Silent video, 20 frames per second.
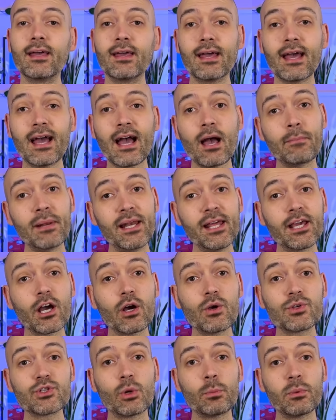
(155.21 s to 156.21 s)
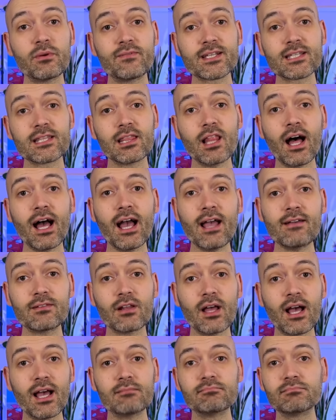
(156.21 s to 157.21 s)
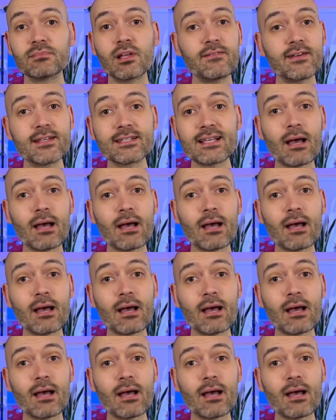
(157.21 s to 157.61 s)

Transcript: happily goes on with its life like nothing's